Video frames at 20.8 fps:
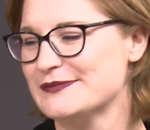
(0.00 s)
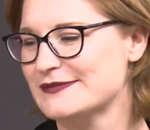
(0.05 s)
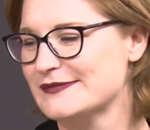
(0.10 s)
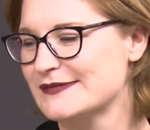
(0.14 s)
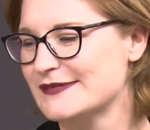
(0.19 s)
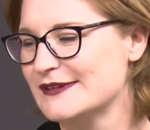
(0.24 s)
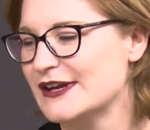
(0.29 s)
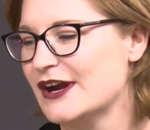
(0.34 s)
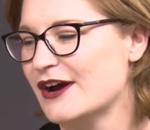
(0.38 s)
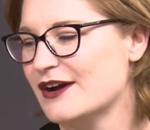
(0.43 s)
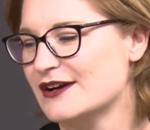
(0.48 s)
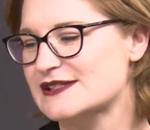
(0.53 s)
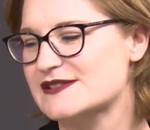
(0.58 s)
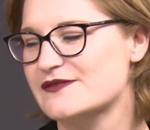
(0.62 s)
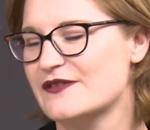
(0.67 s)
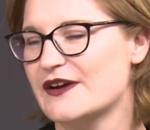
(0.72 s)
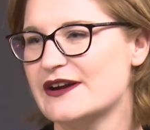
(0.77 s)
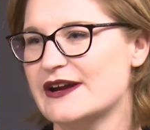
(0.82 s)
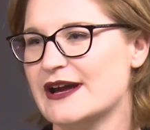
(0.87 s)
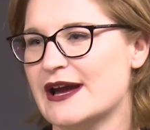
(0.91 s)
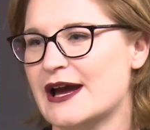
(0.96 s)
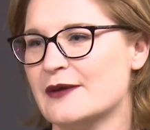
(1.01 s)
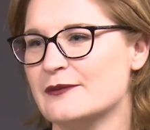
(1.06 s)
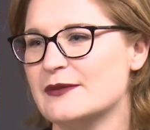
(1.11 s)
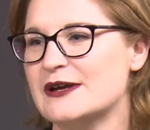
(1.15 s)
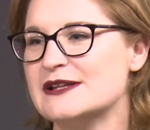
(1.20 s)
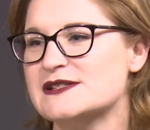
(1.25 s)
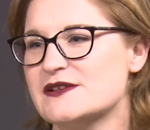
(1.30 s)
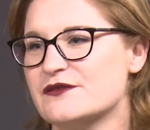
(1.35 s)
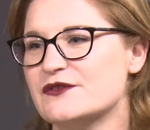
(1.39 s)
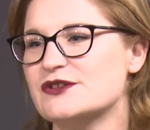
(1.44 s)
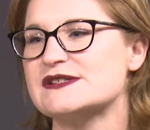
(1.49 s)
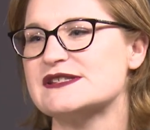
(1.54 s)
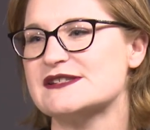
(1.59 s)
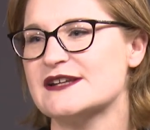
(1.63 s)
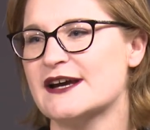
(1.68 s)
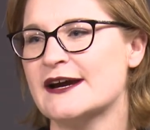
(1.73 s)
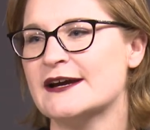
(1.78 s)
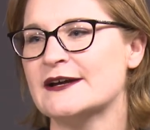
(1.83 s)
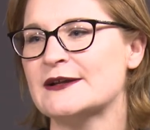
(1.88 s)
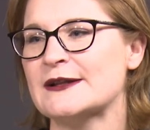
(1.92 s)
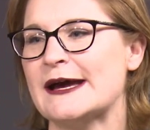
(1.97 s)
It's very interview
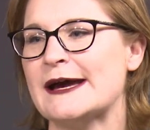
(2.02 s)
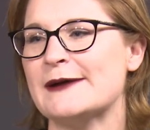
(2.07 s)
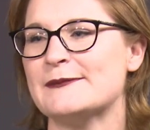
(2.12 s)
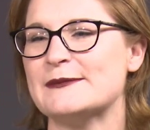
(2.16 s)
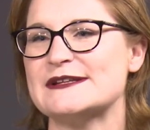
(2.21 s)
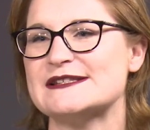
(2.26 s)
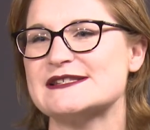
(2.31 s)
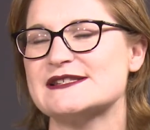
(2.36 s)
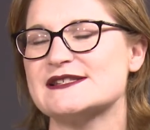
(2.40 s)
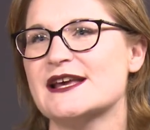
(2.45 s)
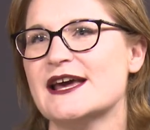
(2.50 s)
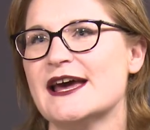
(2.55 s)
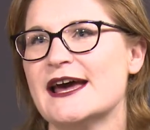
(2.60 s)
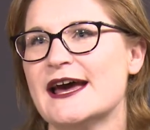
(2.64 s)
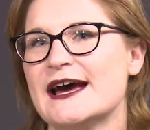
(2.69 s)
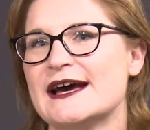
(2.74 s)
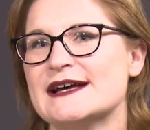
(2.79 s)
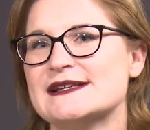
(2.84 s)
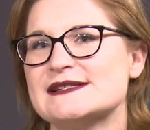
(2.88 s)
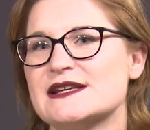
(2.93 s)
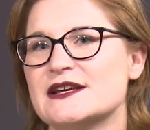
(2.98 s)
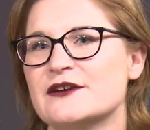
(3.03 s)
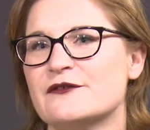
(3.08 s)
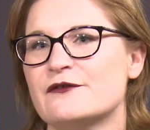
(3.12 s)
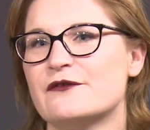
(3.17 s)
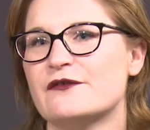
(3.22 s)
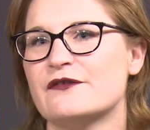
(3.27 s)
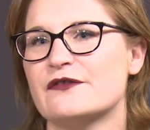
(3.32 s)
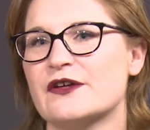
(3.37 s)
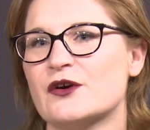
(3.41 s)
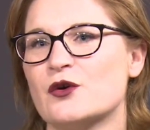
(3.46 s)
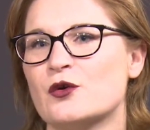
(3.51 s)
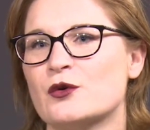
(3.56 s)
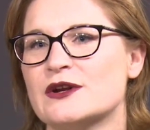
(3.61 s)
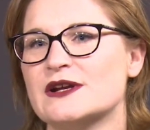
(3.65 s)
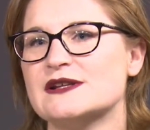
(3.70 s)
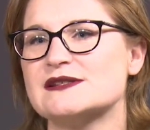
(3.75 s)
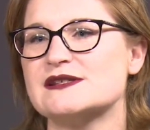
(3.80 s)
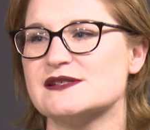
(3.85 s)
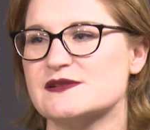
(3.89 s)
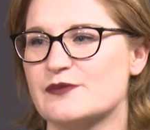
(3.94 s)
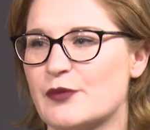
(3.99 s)
style. It's as if the
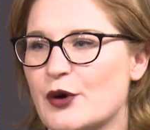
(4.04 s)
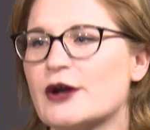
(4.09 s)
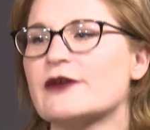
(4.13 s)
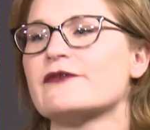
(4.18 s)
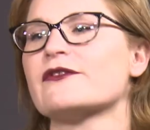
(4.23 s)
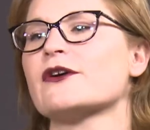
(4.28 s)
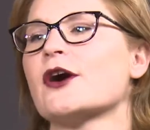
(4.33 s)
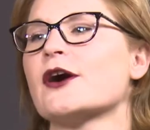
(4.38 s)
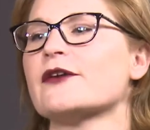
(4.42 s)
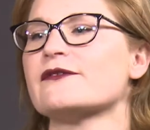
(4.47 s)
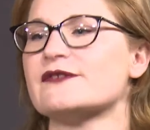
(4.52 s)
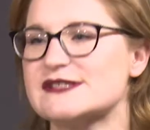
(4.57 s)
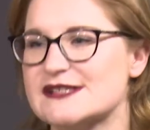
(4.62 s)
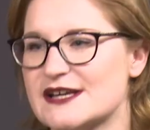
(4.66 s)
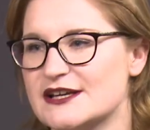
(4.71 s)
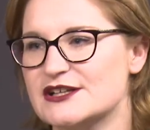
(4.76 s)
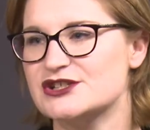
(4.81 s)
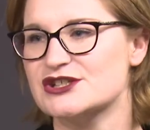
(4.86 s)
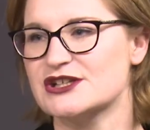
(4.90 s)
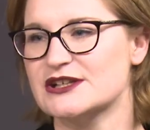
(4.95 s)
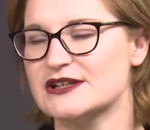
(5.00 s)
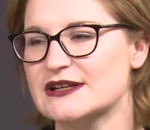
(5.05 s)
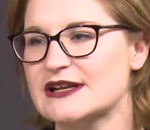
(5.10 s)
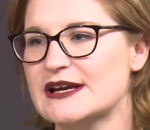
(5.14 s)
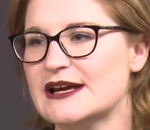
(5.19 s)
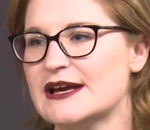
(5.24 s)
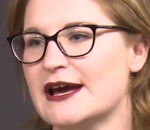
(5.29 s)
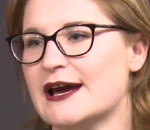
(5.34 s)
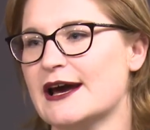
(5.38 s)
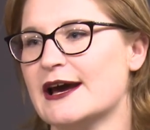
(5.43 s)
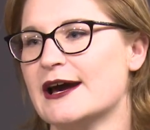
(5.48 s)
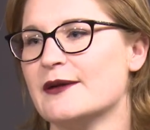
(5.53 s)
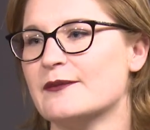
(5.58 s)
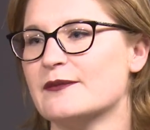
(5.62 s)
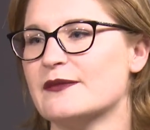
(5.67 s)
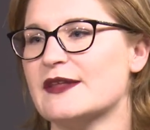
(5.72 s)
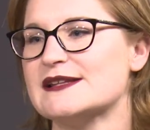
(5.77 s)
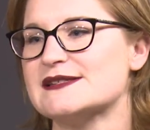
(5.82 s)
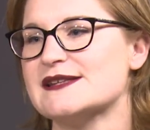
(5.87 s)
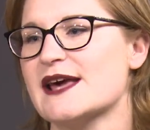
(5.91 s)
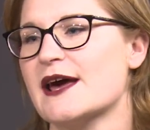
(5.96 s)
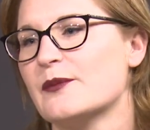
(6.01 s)
audience is part of the conversation
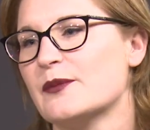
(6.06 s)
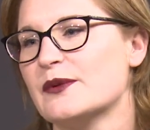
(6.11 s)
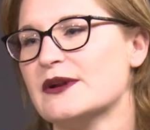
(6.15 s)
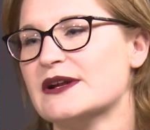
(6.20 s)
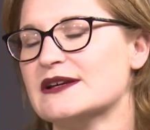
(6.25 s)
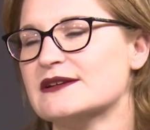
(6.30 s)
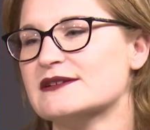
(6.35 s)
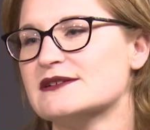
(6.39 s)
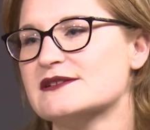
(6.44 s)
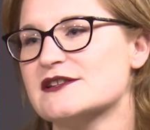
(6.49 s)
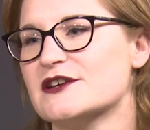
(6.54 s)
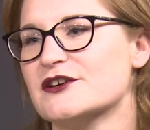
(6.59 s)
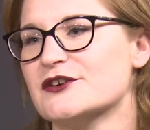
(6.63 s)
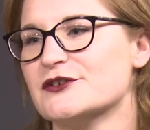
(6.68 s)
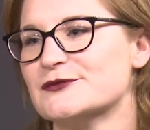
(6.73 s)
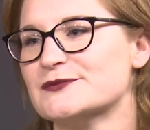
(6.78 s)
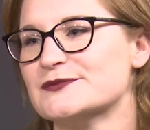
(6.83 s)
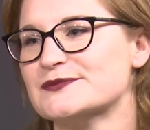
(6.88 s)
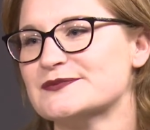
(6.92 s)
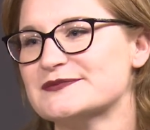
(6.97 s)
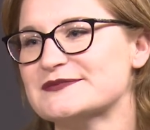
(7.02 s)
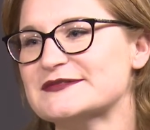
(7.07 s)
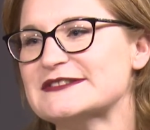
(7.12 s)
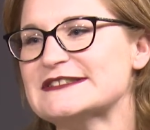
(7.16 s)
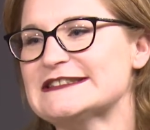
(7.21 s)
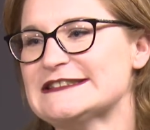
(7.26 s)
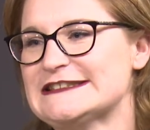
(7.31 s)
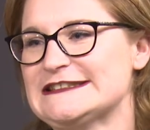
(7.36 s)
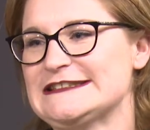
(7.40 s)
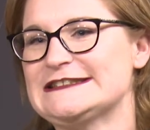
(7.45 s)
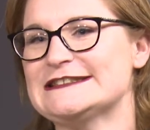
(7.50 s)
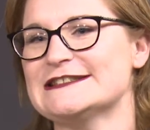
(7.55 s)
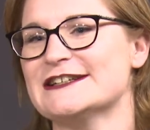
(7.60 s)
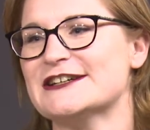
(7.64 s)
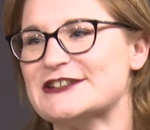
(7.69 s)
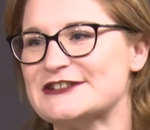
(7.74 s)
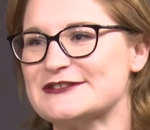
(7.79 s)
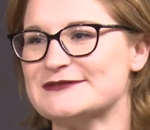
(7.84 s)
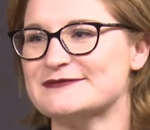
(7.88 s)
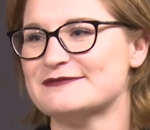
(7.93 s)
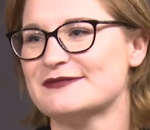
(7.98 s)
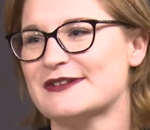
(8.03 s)
that's happening. So,
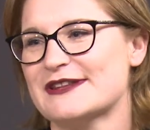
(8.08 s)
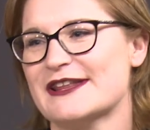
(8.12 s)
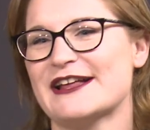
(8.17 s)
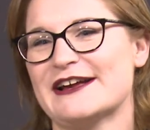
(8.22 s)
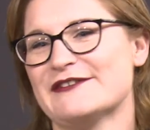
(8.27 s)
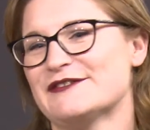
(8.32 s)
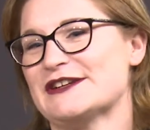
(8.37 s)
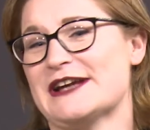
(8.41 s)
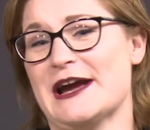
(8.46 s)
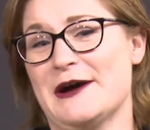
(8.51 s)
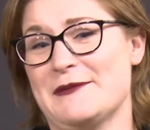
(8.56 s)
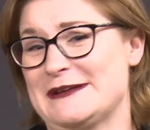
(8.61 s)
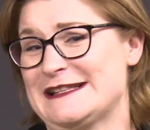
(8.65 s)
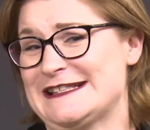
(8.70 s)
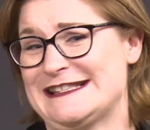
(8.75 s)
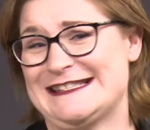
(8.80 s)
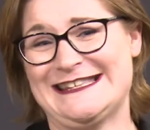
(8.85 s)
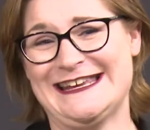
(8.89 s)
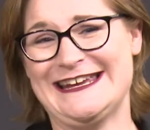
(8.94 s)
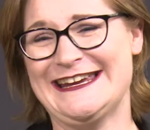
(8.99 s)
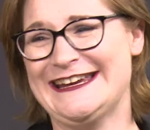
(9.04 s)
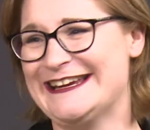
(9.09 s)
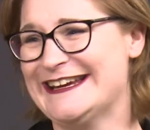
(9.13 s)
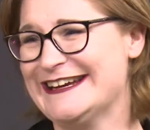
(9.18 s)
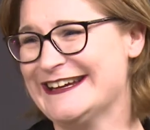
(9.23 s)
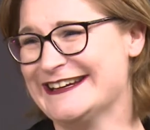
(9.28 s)
they'll have to come and see.